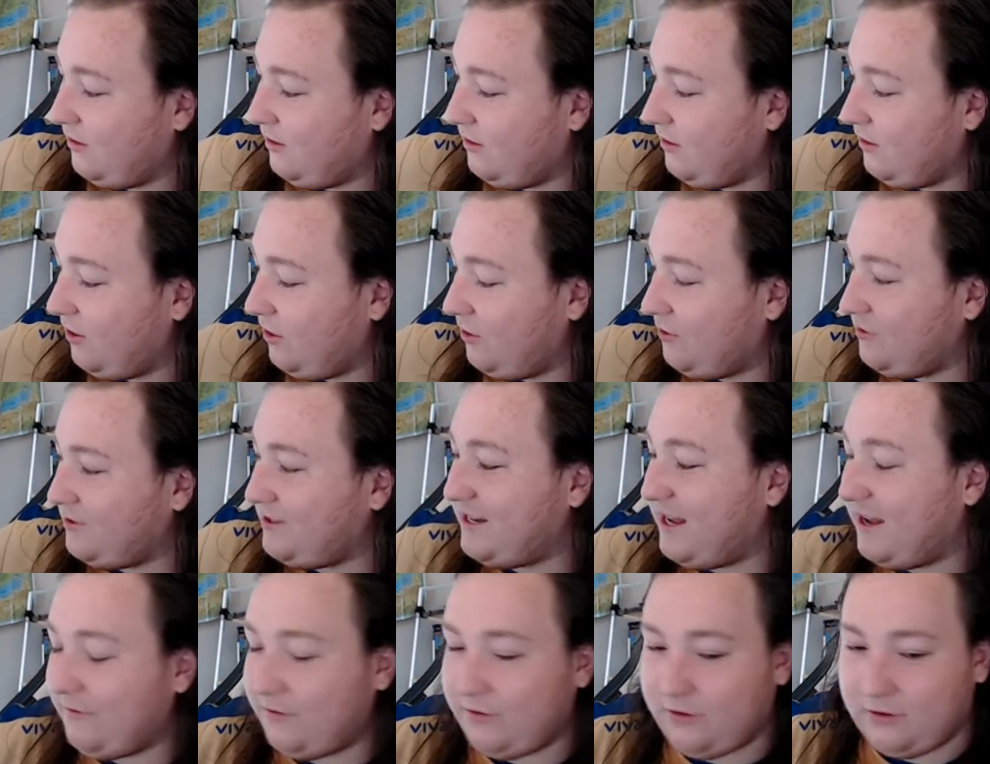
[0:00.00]

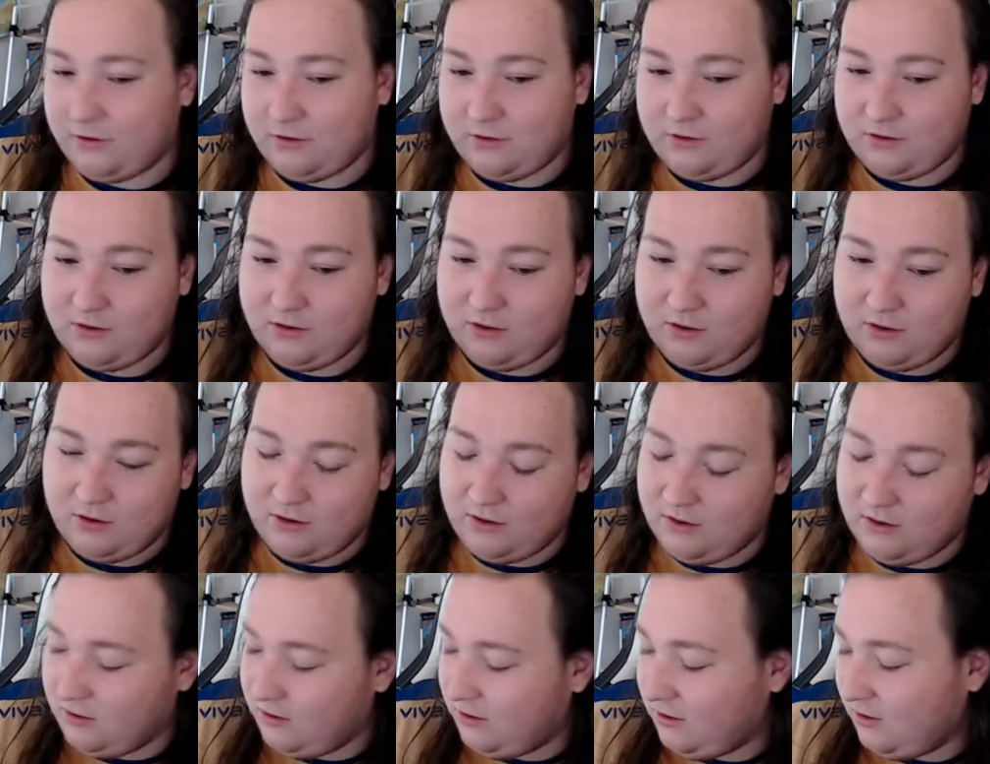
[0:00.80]
07.
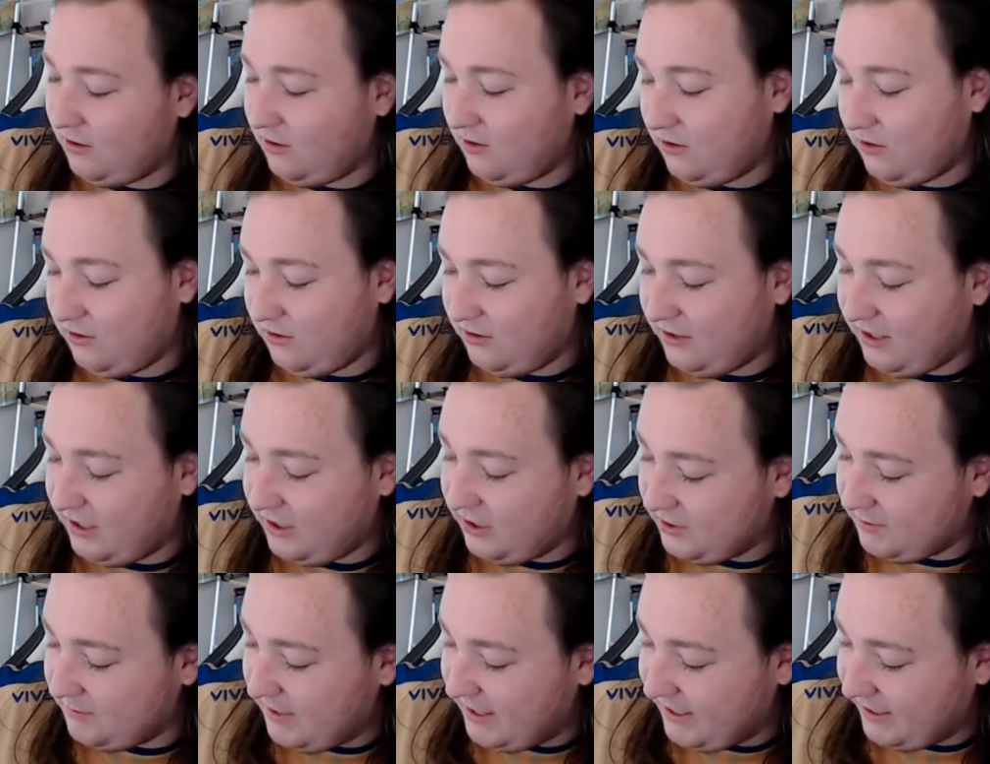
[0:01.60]
They're
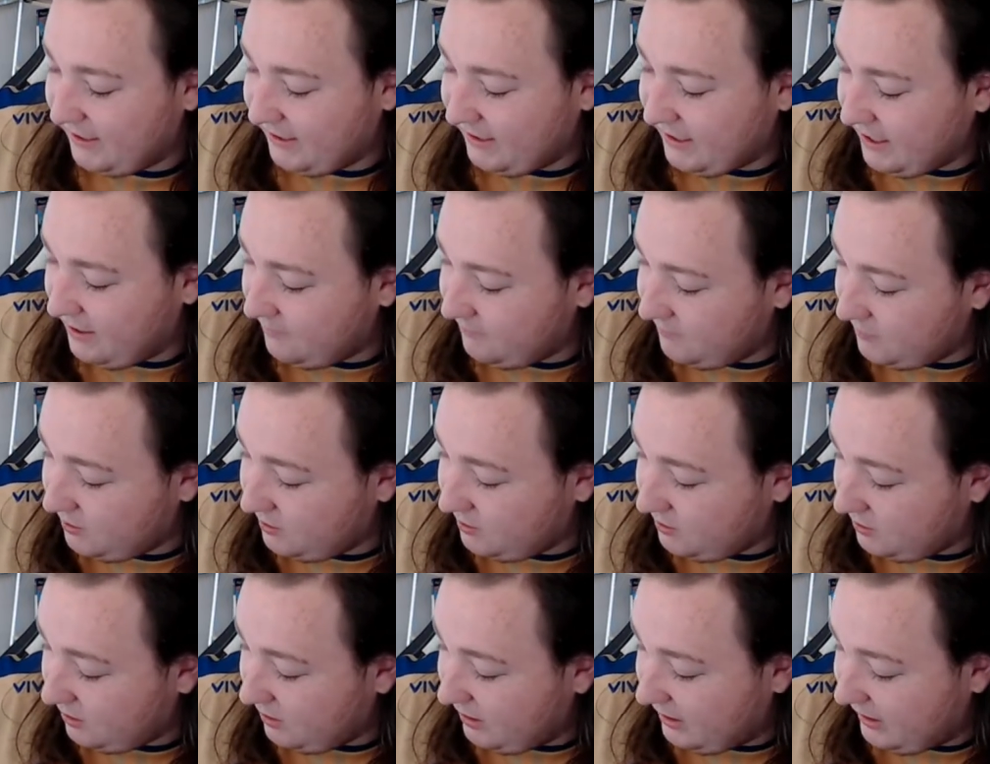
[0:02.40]
just Madden games.
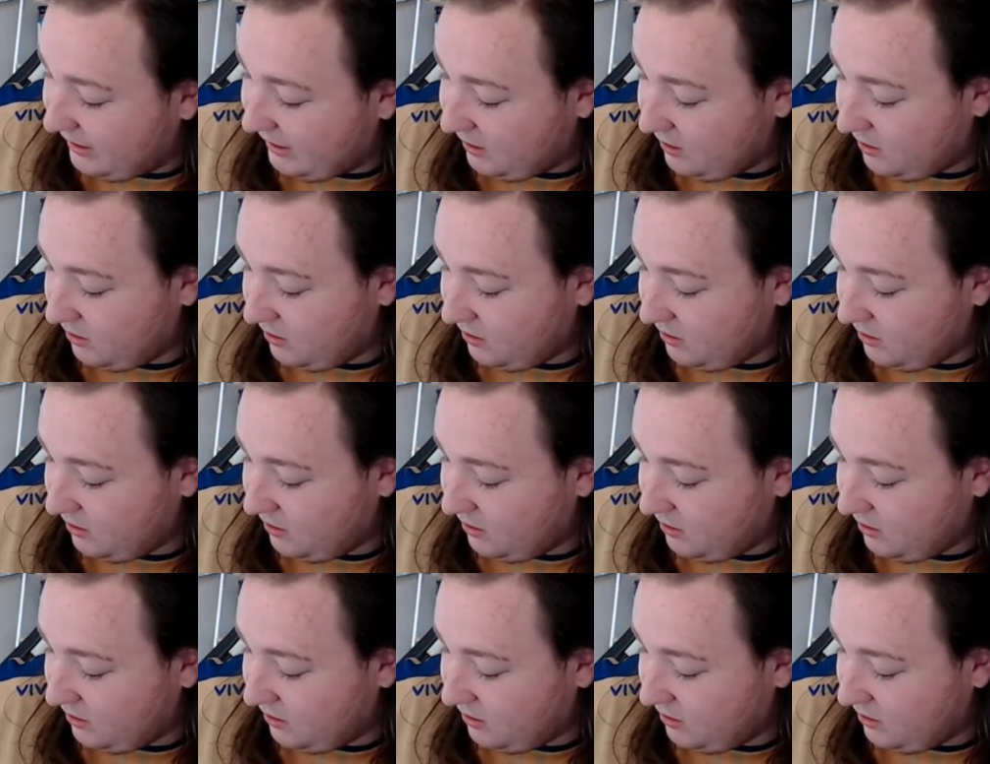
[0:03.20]
Like,